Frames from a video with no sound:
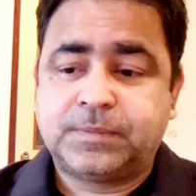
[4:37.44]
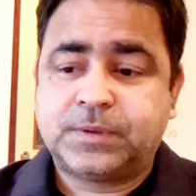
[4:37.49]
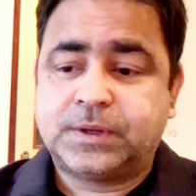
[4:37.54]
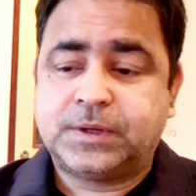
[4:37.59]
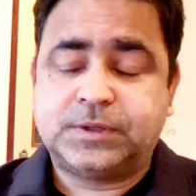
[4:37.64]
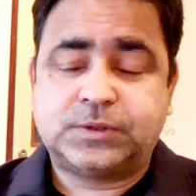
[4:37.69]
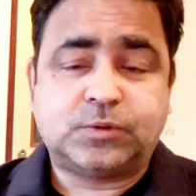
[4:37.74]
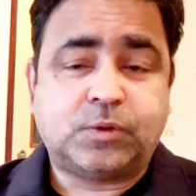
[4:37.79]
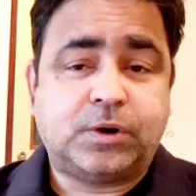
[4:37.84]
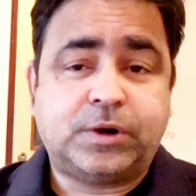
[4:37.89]

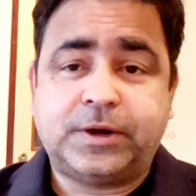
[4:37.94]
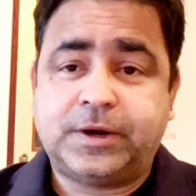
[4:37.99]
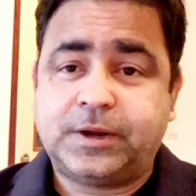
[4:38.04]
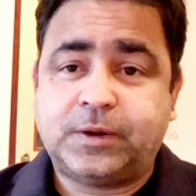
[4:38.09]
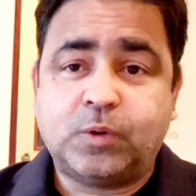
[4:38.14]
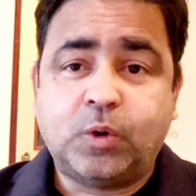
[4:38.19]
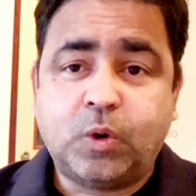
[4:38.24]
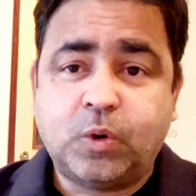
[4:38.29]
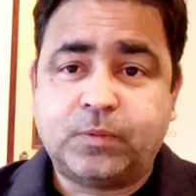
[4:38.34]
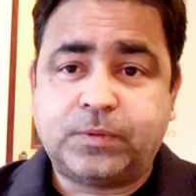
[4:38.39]
is already
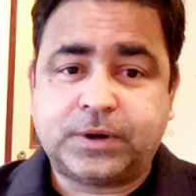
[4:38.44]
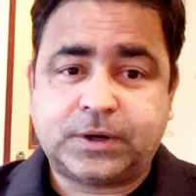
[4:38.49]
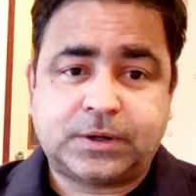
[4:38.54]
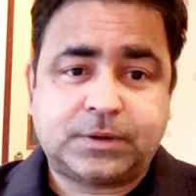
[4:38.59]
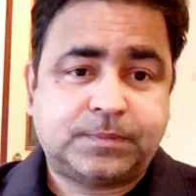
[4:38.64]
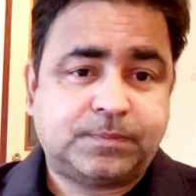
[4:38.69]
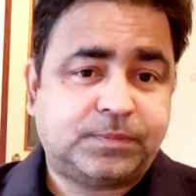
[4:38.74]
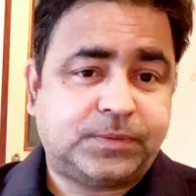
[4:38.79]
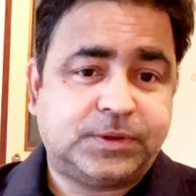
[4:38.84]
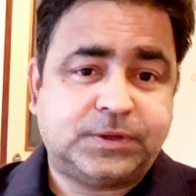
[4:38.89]
over.
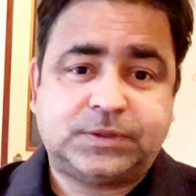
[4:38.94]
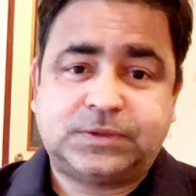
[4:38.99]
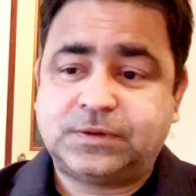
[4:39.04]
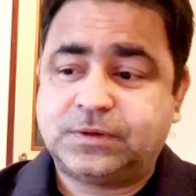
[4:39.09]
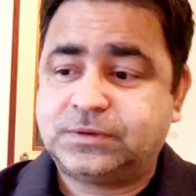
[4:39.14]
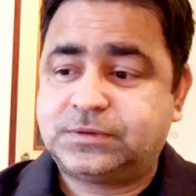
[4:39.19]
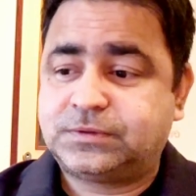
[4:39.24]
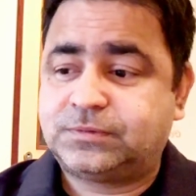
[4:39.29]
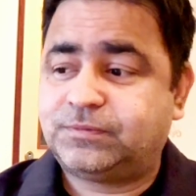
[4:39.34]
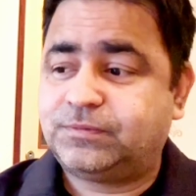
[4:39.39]
This
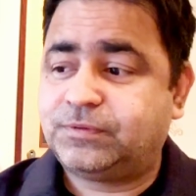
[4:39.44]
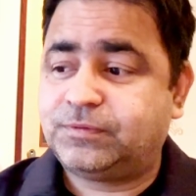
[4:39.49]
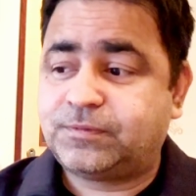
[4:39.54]
is